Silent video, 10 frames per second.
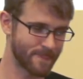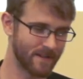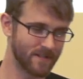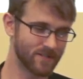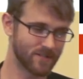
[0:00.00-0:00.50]

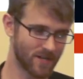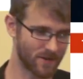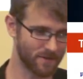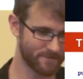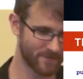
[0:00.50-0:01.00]

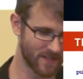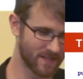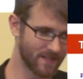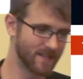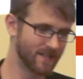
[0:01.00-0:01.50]
So
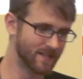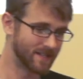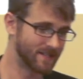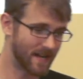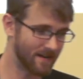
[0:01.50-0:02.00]

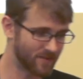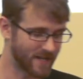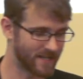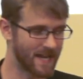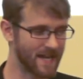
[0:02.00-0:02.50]
the
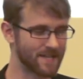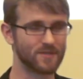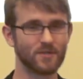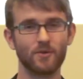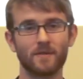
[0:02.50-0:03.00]
timeline has
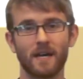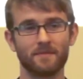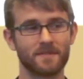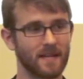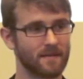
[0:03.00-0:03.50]
2
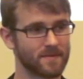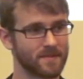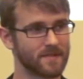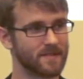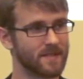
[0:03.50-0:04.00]

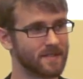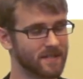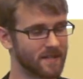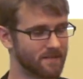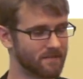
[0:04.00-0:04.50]
timestamps
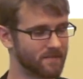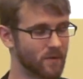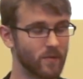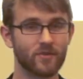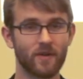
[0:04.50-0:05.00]

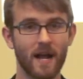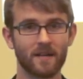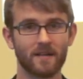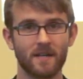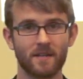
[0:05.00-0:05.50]
that we track.
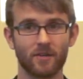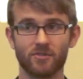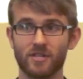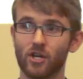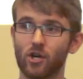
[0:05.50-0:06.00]
There's
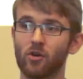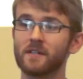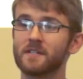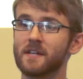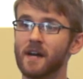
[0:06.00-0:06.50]
the
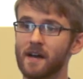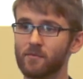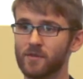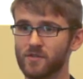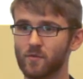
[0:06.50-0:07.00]
occurrence time,
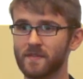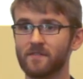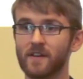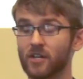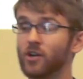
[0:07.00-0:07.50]
which is when the
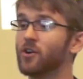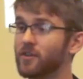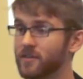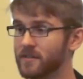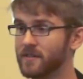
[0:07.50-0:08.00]
event
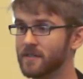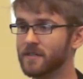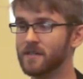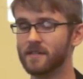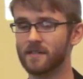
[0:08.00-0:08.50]
occurred.
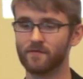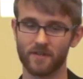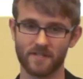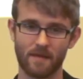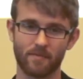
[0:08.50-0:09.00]
For
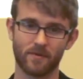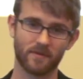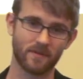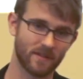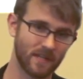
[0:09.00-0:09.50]
example,
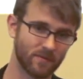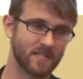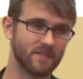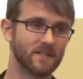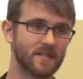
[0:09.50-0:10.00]
they
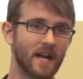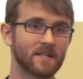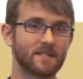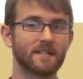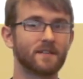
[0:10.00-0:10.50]
received a
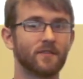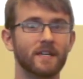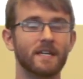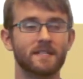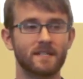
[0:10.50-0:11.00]
text. That's a very
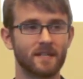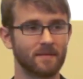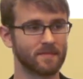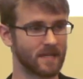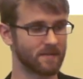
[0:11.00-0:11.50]
easy
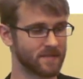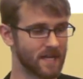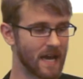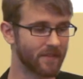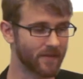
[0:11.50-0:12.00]
timestamp to
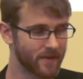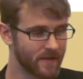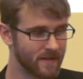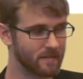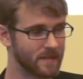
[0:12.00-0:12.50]
gather
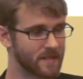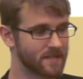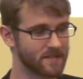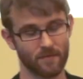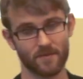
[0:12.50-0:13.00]

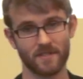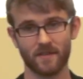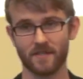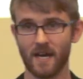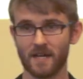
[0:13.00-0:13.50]
because they received
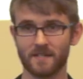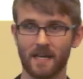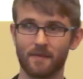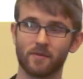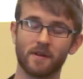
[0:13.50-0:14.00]
a text, it
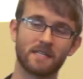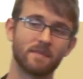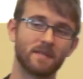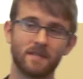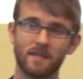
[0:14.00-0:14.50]
came to our
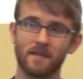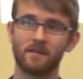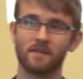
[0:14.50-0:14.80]
SMSC,